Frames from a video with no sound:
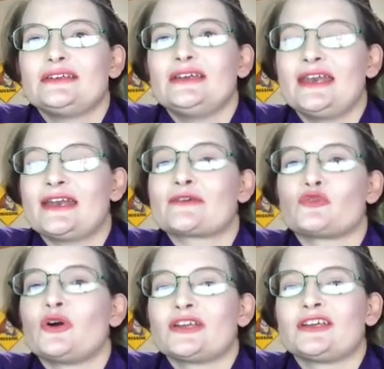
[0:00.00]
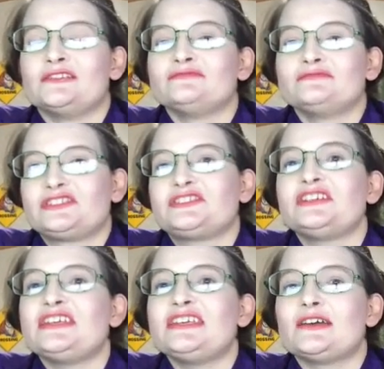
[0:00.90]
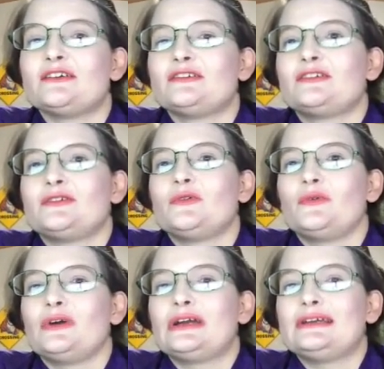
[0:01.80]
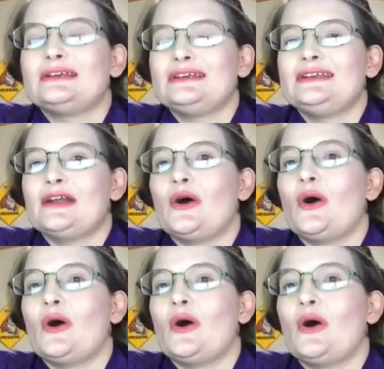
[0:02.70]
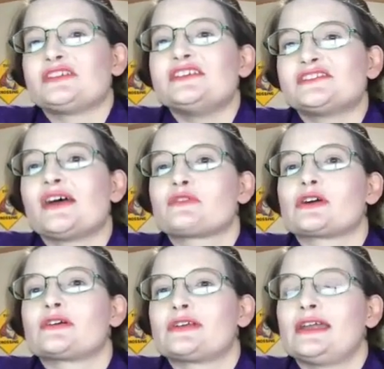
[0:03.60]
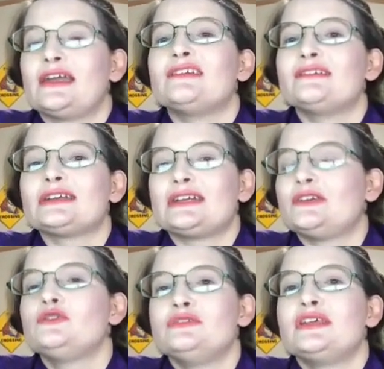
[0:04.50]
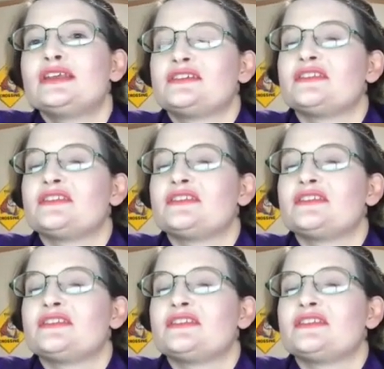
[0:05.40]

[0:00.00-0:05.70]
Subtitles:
And everyone can see, how much they suffered and who did it to